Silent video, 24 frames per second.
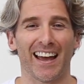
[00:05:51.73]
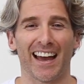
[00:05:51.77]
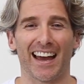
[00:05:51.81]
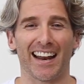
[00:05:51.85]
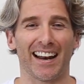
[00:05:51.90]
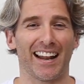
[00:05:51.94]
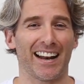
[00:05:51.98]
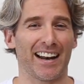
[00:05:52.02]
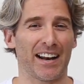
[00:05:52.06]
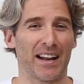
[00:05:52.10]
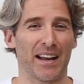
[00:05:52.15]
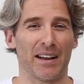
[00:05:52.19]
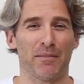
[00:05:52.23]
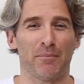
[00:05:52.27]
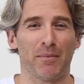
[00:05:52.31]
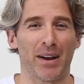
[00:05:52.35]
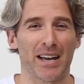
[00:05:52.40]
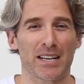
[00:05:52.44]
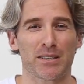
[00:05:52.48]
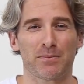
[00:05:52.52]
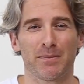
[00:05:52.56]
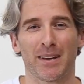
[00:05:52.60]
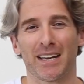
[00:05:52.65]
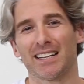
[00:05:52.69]
and it
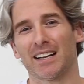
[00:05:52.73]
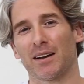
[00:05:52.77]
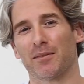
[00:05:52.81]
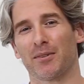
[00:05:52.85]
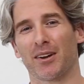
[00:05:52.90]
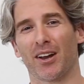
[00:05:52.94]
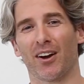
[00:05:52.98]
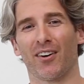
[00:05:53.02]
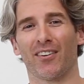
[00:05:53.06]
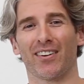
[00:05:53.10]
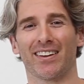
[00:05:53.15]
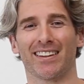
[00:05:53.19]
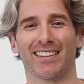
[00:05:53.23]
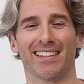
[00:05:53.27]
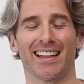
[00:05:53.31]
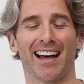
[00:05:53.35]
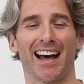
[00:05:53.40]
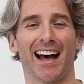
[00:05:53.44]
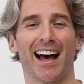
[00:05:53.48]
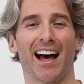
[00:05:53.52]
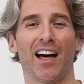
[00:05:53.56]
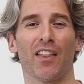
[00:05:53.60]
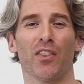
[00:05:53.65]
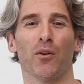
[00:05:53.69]
makes me end up going
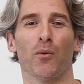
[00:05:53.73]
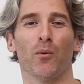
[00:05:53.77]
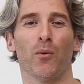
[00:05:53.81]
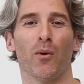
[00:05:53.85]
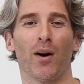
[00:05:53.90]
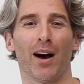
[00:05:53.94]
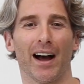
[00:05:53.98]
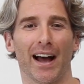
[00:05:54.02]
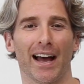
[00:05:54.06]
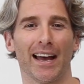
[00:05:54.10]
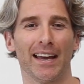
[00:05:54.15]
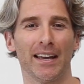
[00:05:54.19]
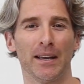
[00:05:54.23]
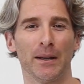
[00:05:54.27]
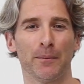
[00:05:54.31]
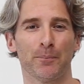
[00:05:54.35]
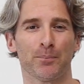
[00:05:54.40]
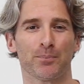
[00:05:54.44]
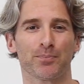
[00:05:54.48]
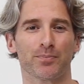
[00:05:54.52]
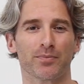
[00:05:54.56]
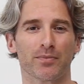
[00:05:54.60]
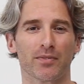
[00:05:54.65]
the other way.